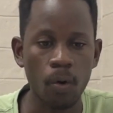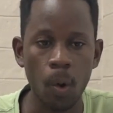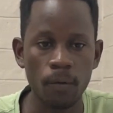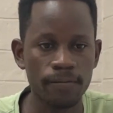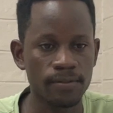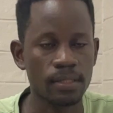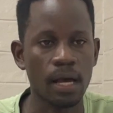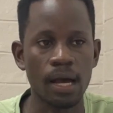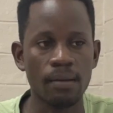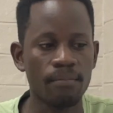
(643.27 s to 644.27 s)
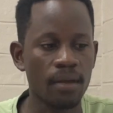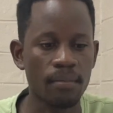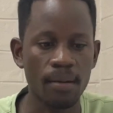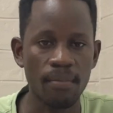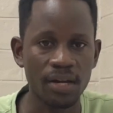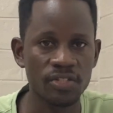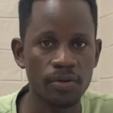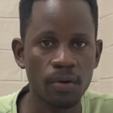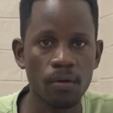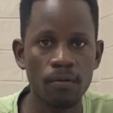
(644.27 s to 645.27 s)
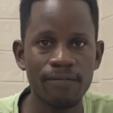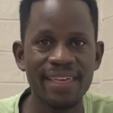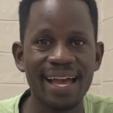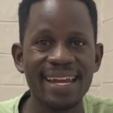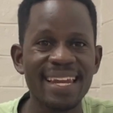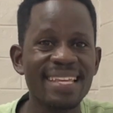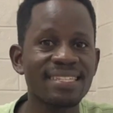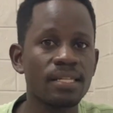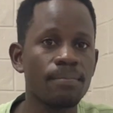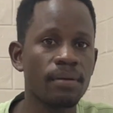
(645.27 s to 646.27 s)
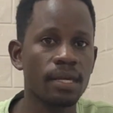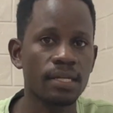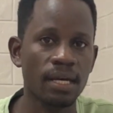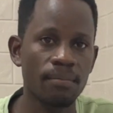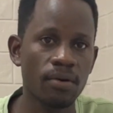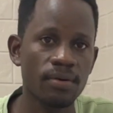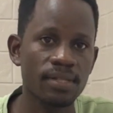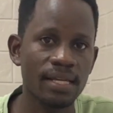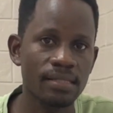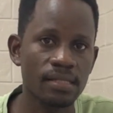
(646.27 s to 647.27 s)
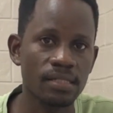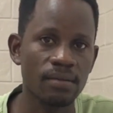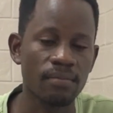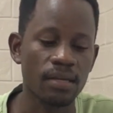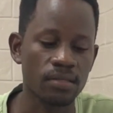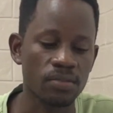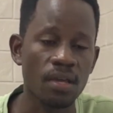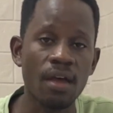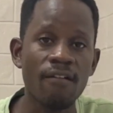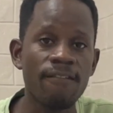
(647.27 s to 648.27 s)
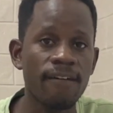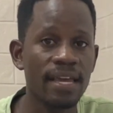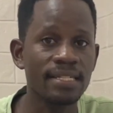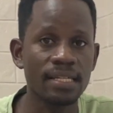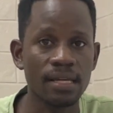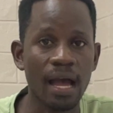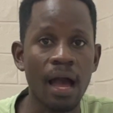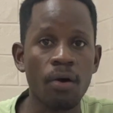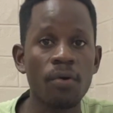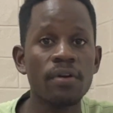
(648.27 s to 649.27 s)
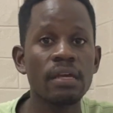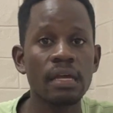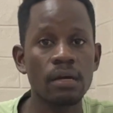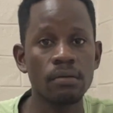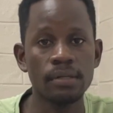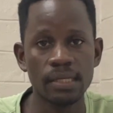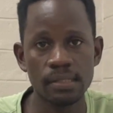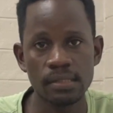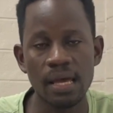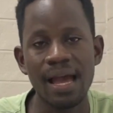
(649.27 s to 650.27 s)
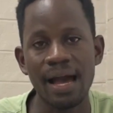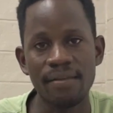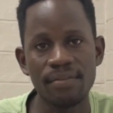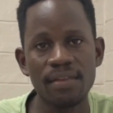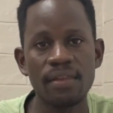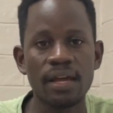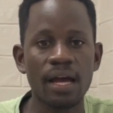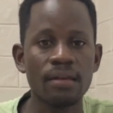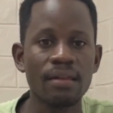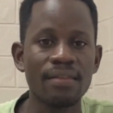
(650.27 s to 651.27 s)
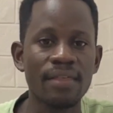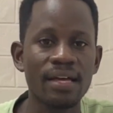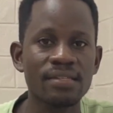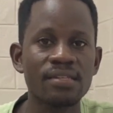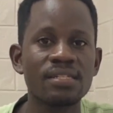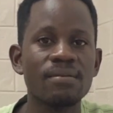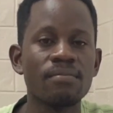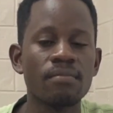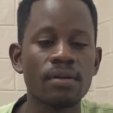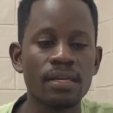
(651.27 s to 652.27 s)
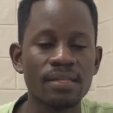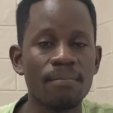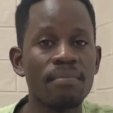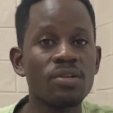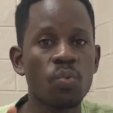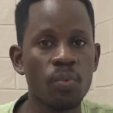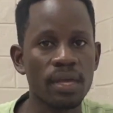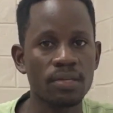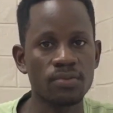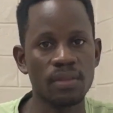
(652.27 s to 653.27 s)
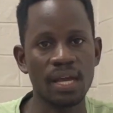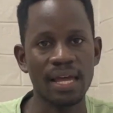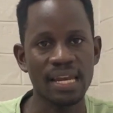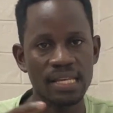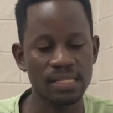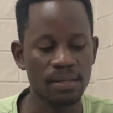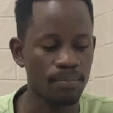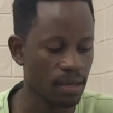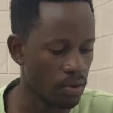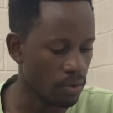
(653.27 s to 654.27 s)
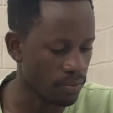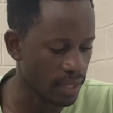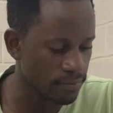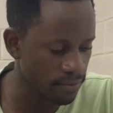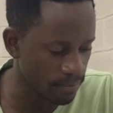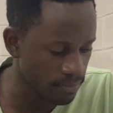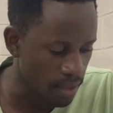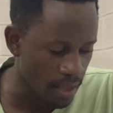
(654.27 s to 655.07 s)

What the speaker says: coughs, maybe a bacterial cough, they can easily pick it up because their system is fighting a chronic illness, and then their system is a bit weak, so they can easily pick all that from